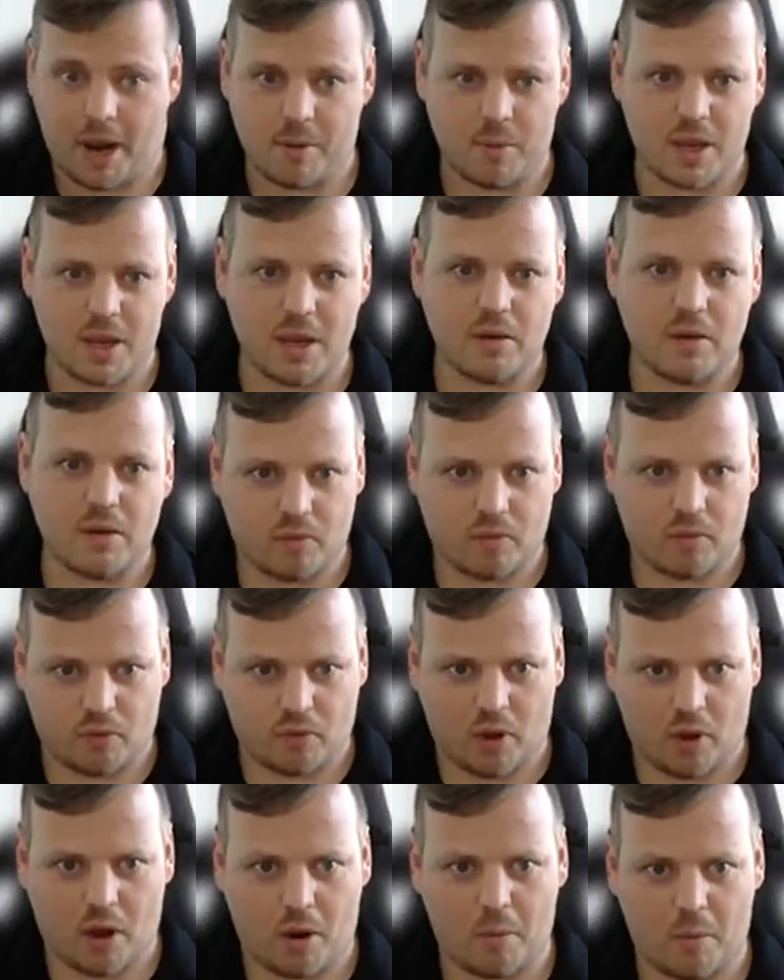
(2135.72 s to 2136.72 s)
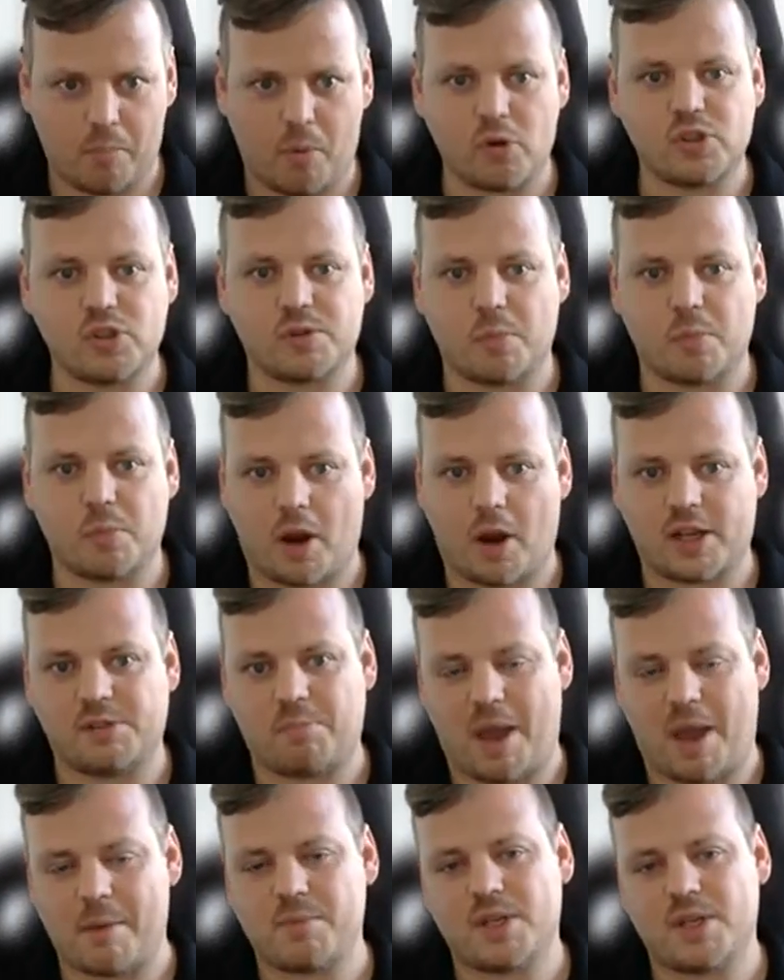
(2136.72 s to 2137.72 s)
me, Postmark
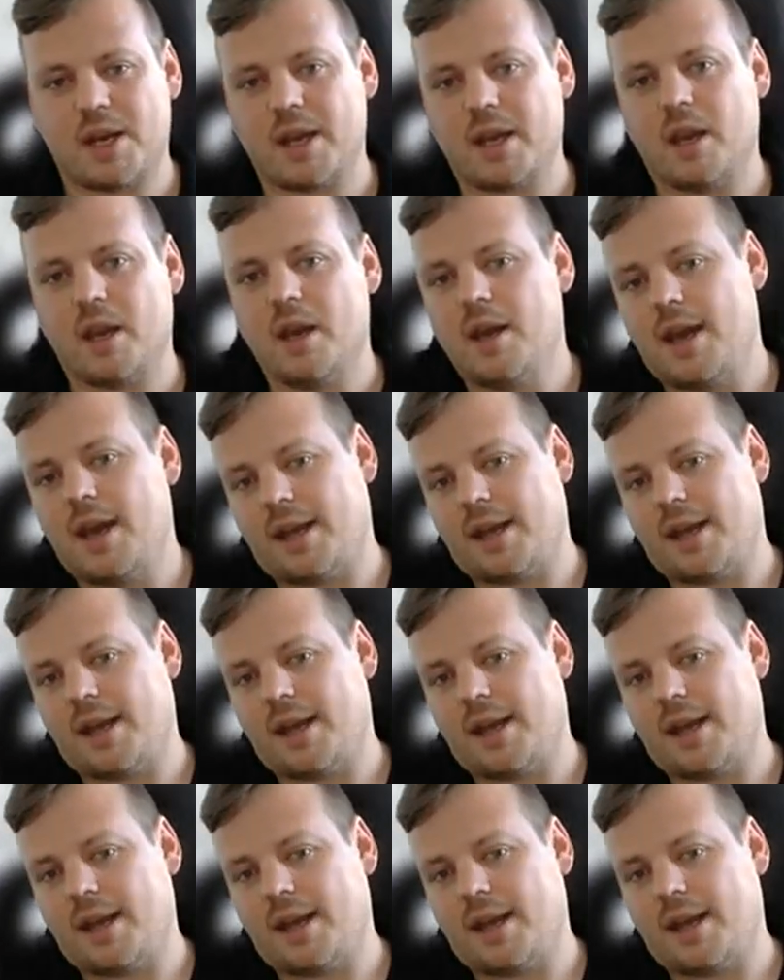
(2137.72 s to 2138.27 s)
spam check.